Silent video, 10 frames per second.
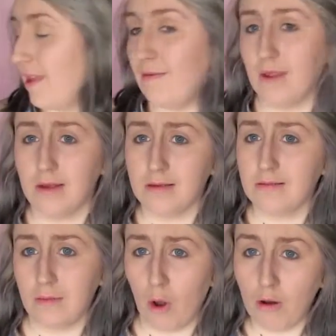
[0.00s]
even though it's
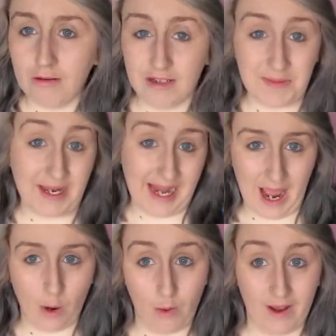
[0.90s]
not to me
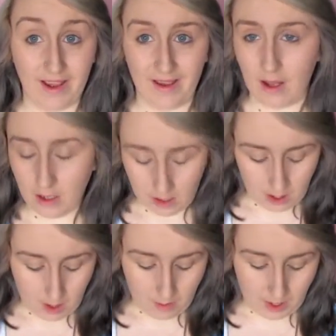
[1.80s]
now, working girl,
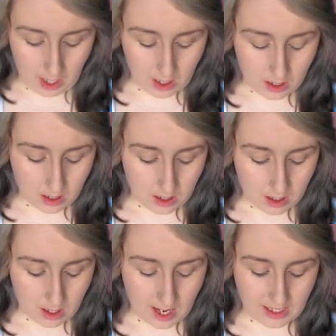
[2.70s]
but
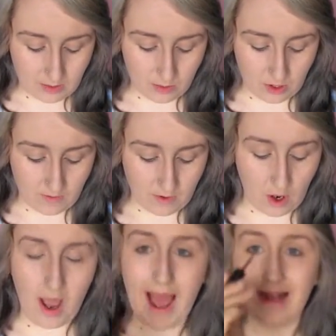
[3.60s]
it would have
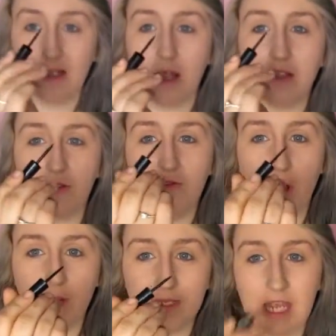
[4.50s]
not had like the
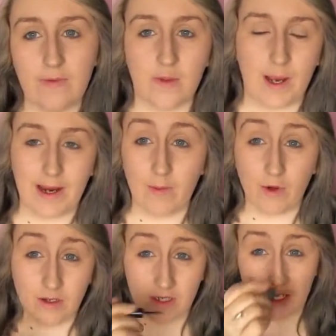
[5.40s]
firm tips the Barry M
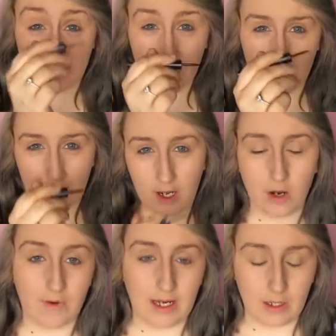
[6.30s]
one does. It would have been
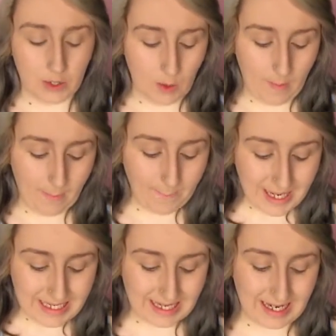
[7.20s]
like a really loose one, but
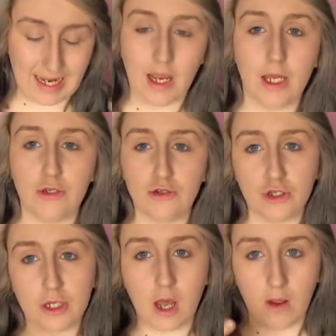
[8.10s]
basically I used to
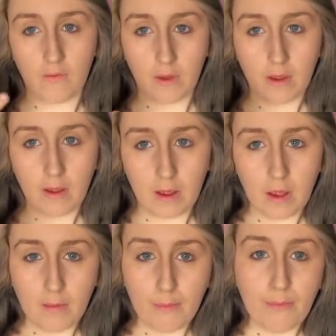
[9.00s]
just kind of
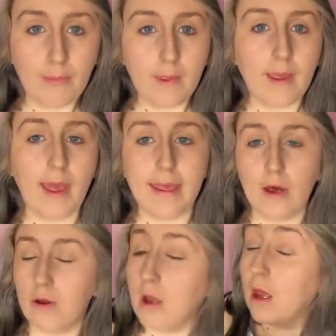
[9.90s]
cake
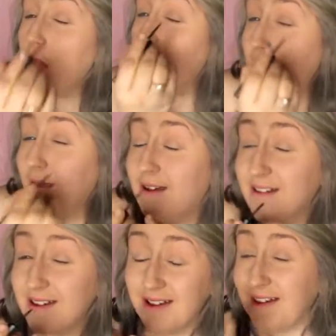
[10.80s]
it on.
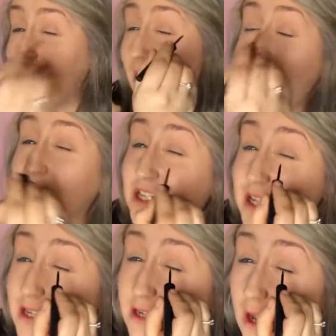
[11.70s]
Well, actually that's a